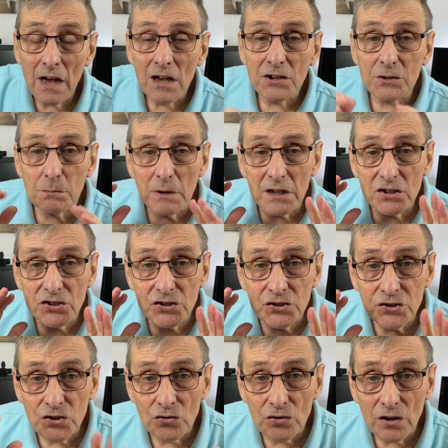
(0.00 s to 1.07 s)
to make
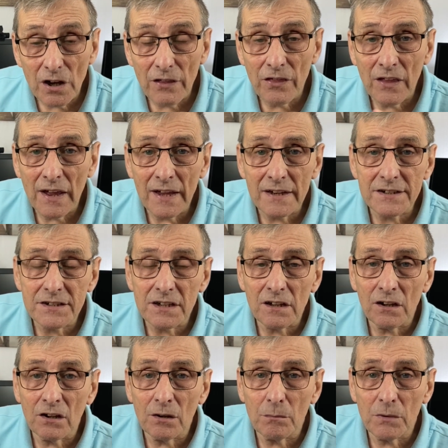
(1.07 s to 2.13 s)
sure that
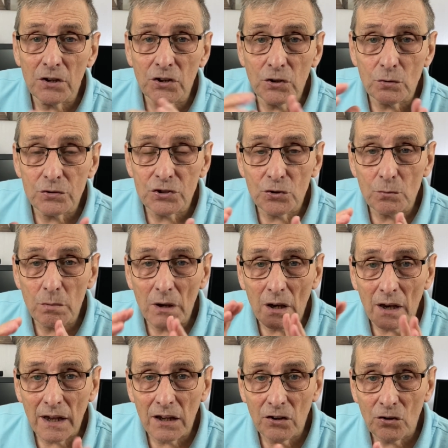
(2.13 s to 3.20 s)
YouTube will
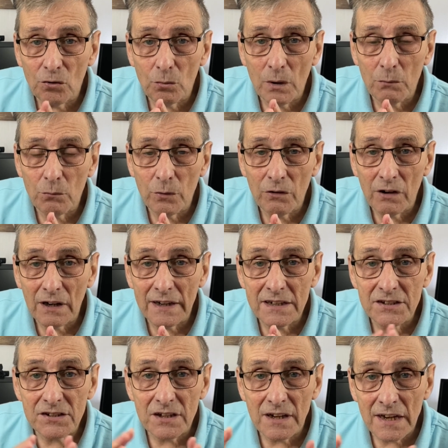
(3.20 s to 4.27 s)
let you know when we
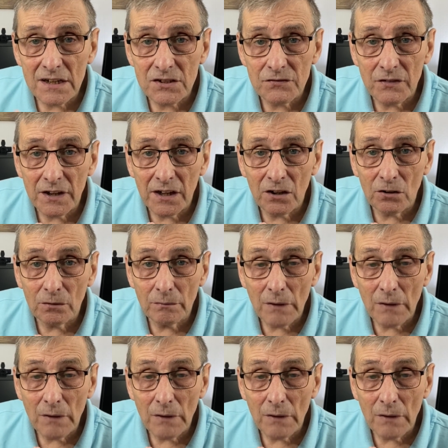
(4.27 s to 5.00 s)
release the next video,